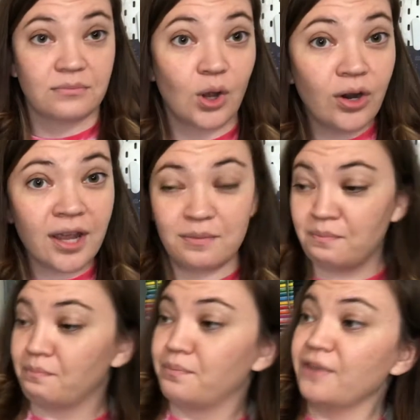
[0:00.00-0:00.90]
Okay,
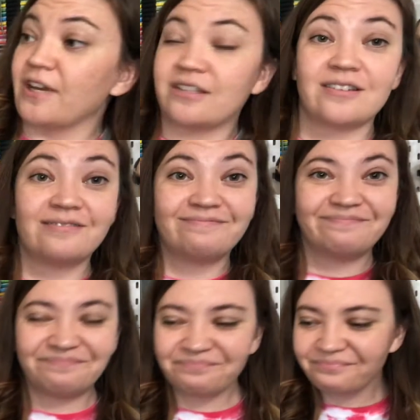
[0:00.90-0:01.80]
perfect.
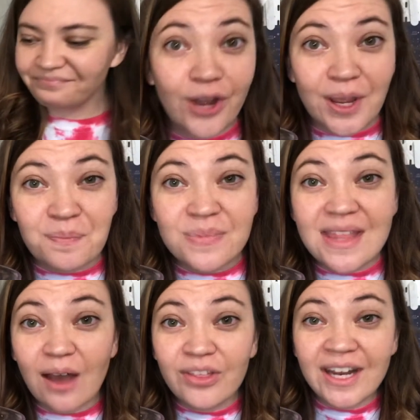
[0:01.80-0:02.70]
Okay,
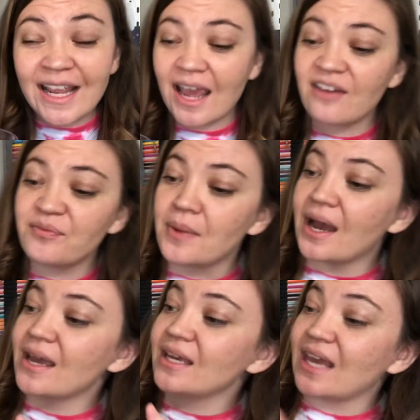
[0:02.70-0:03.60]
Now that I have
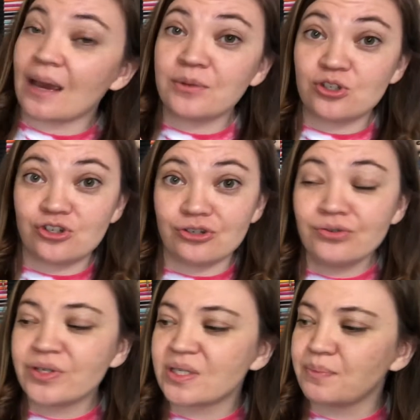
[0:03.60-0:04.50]
my cabbage
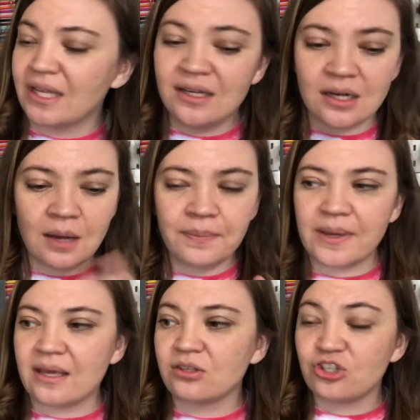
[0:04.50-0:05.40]
juice blended up
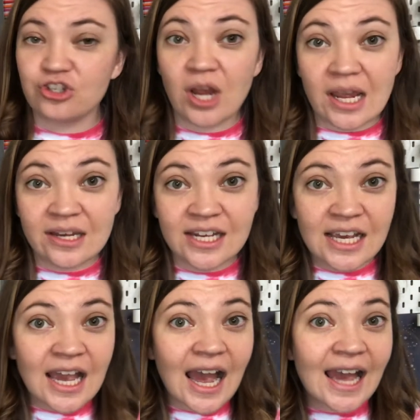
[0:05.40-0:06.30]
and strained,
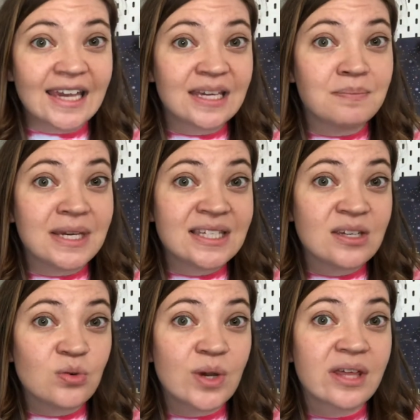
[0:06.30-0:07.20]
I can mix
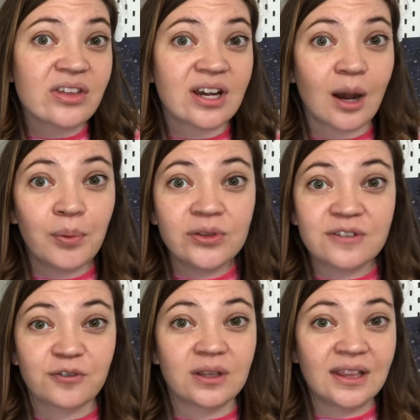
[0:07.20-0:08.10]
it with a couple
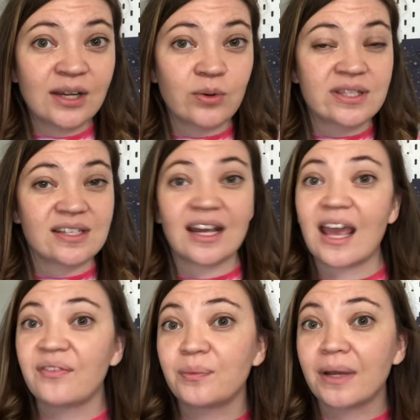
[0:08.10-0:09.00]
different liquids that I
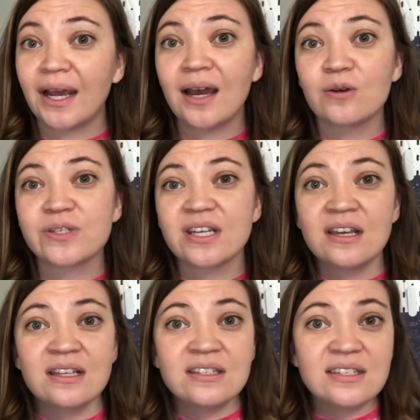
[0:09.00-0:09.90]
have in my house
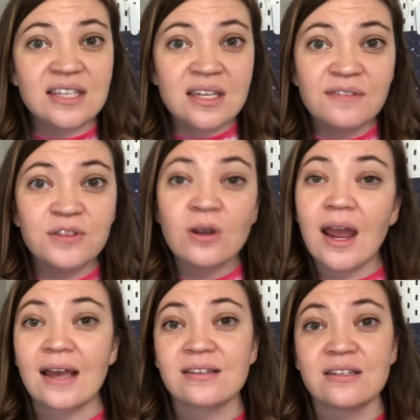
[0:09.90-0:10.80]
to see if they're
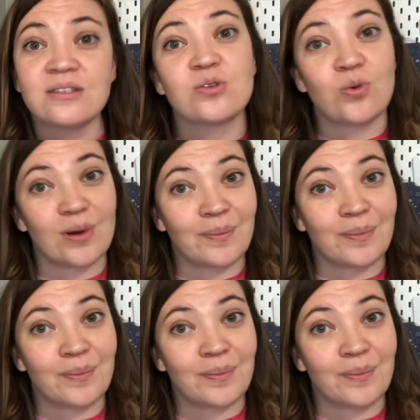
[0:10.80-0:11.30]
acids or